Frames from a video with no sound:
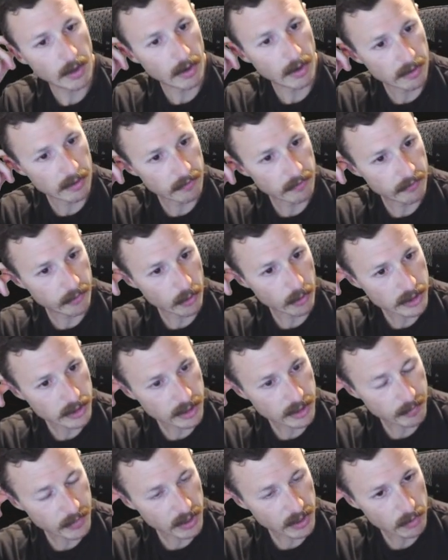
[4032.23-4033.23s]
I can force
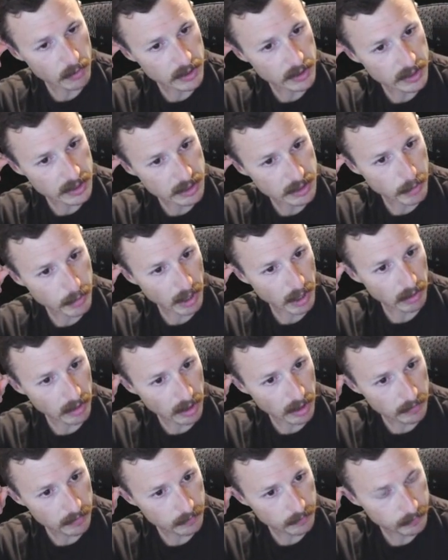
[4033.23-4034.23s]
something with Dispel
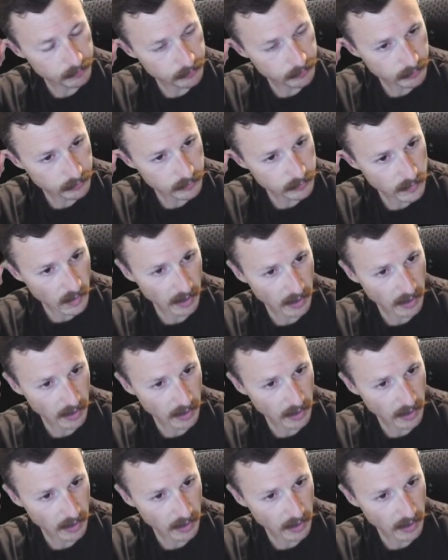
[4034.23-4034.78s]
up. Like